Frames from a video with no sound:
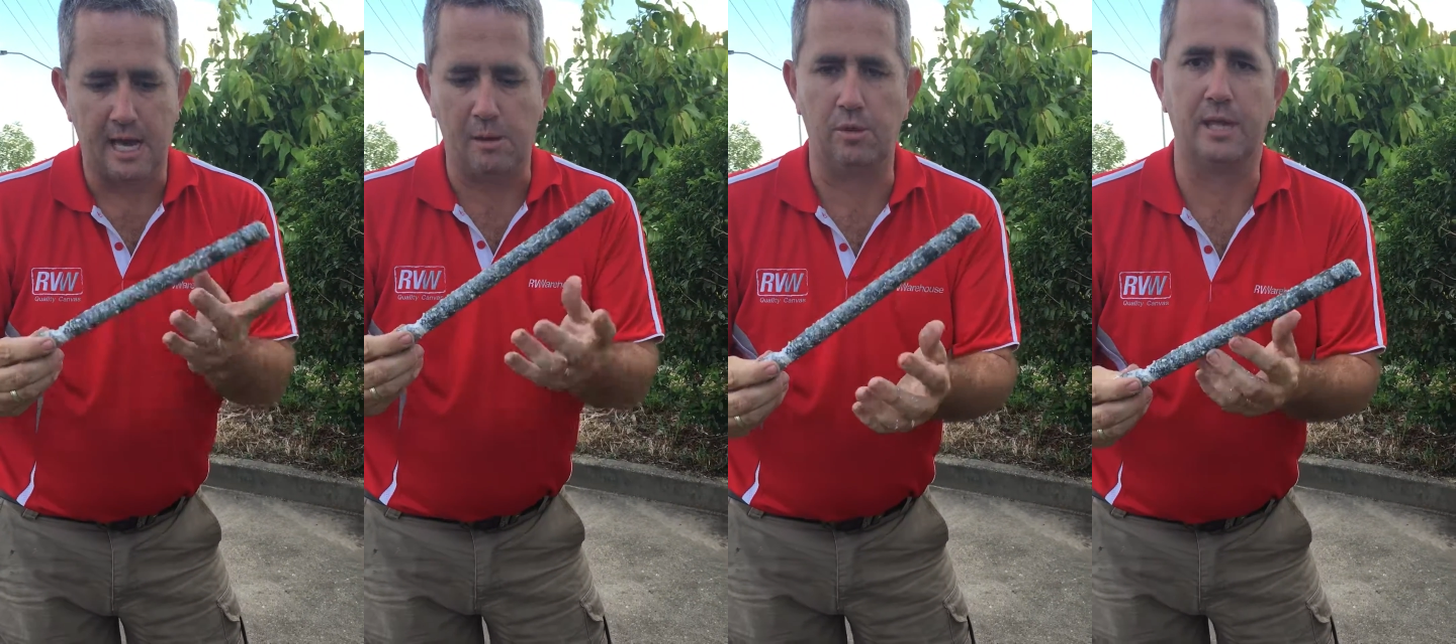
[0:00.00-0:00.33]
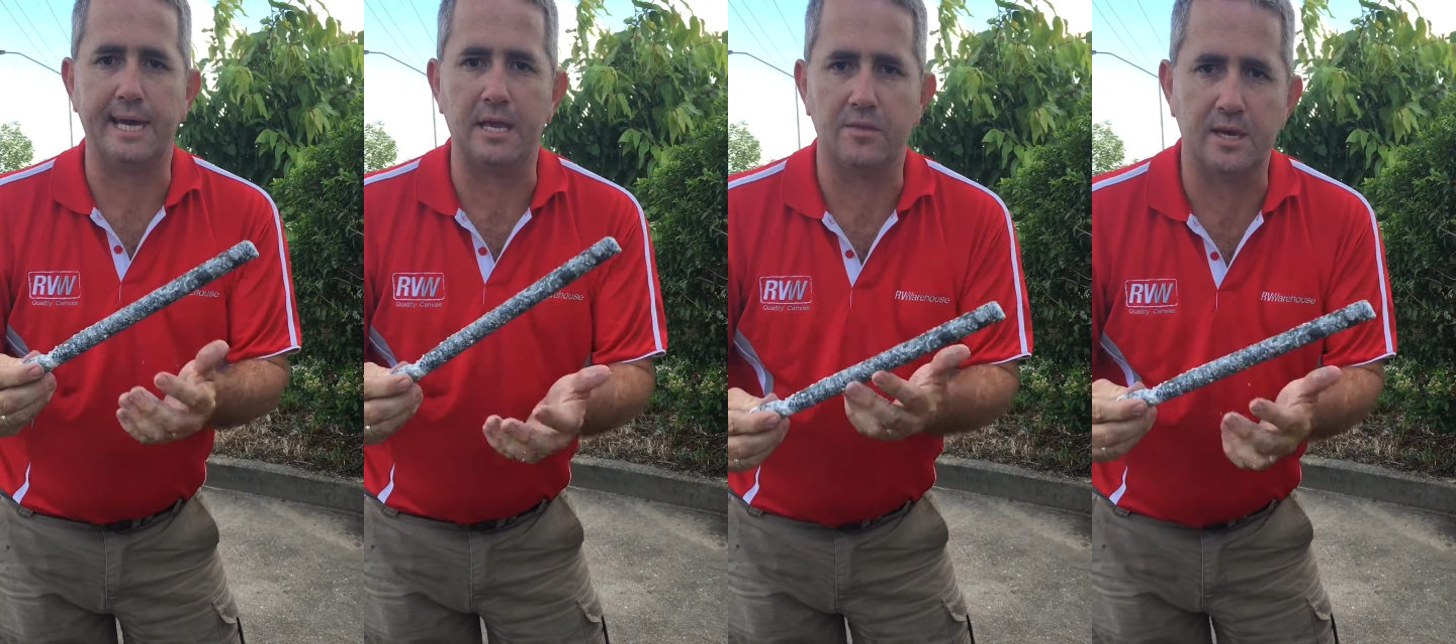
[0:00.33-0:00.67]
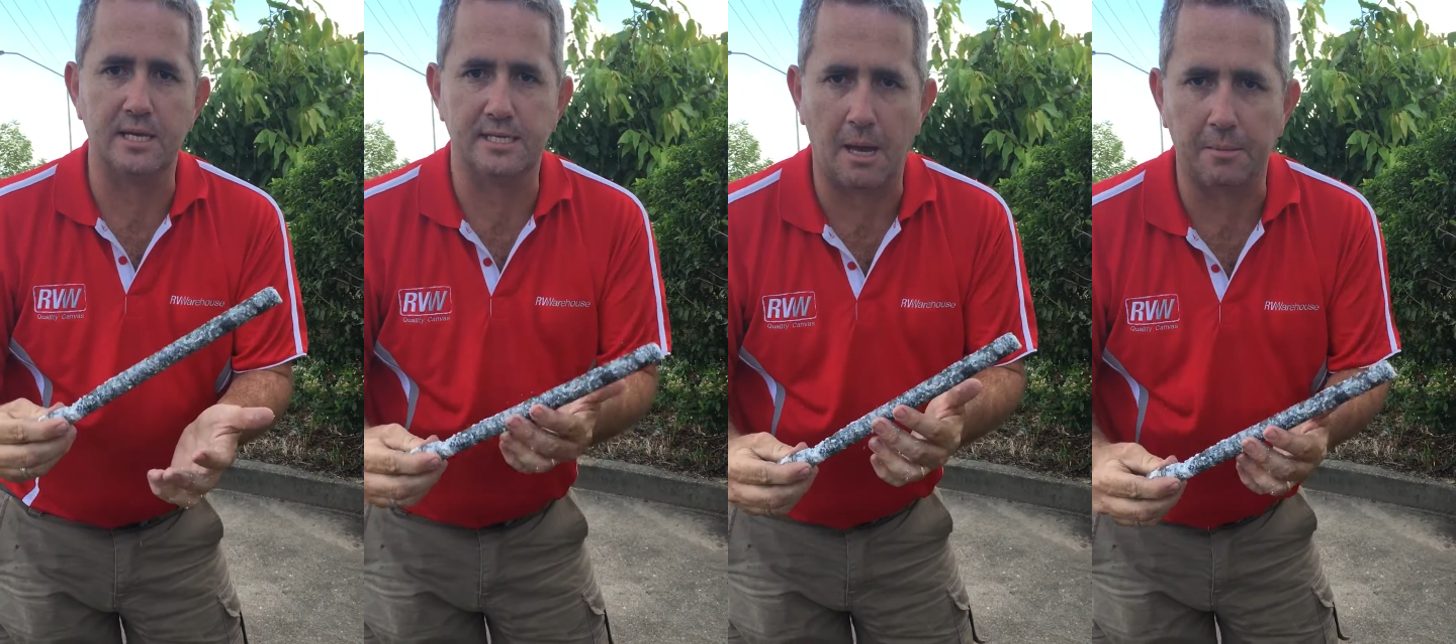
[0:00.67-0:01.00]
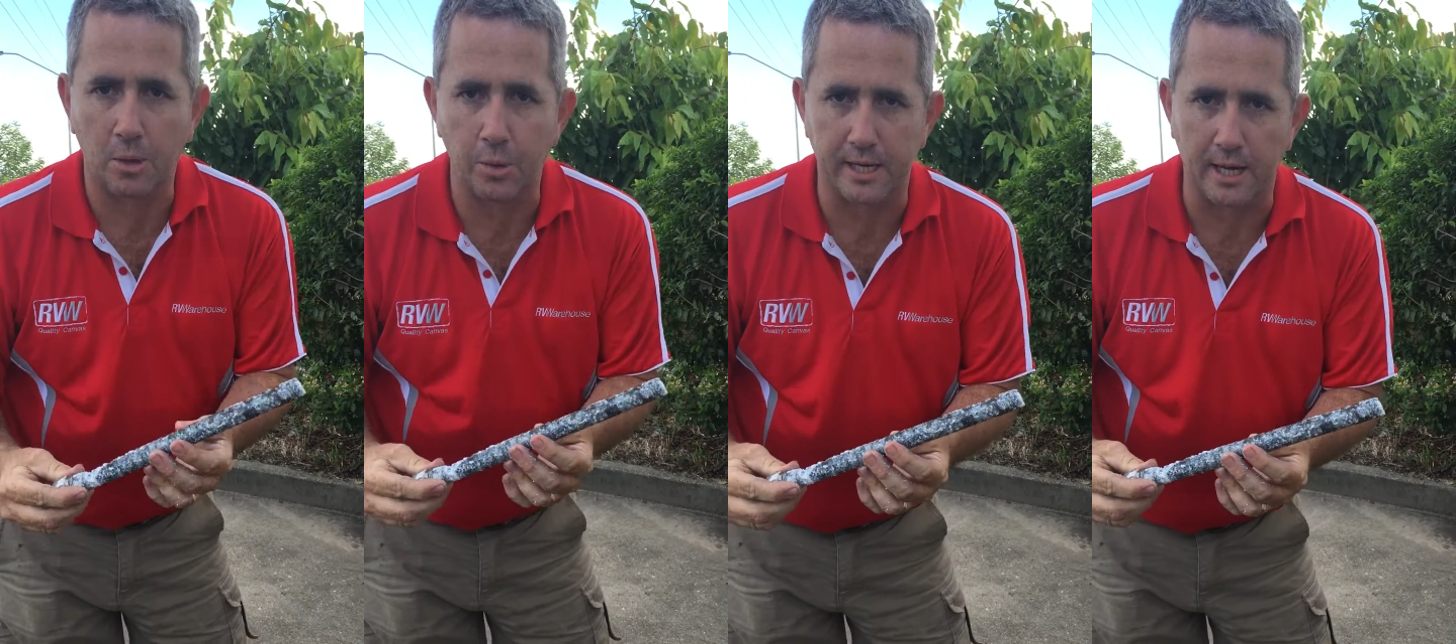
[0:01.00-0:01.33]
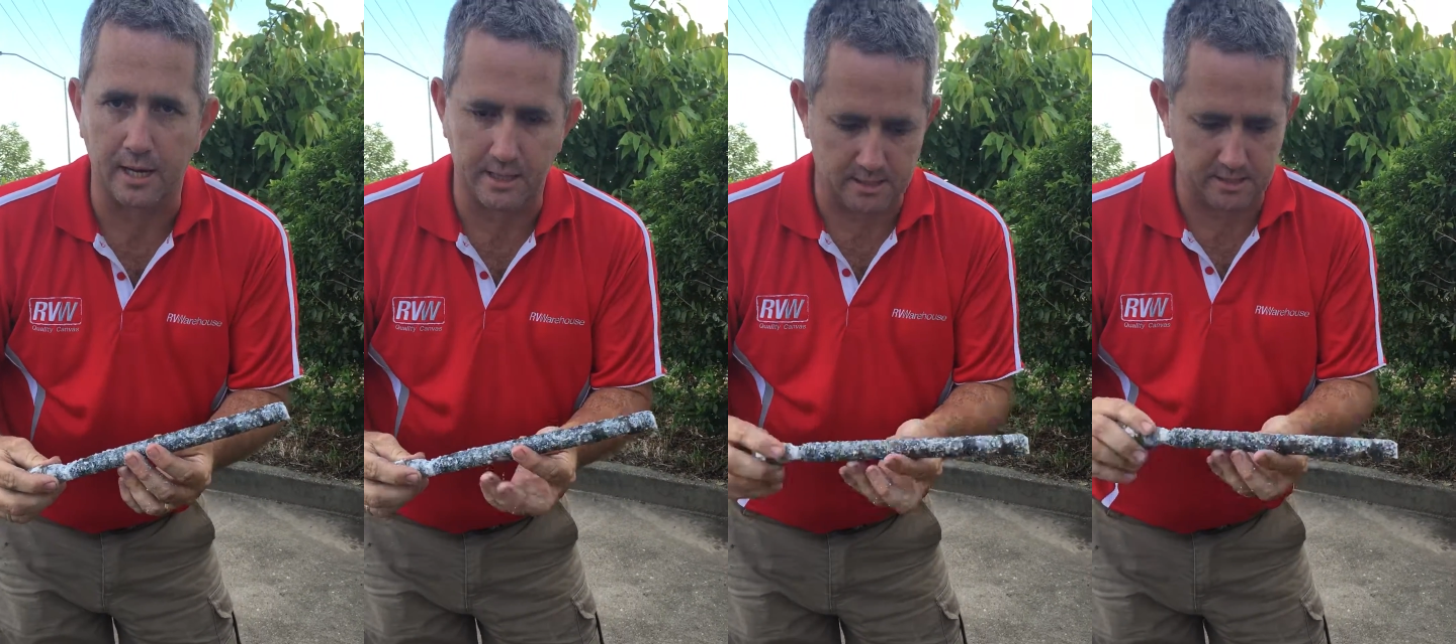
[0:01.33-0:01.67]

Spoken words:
and will eat these up quicker.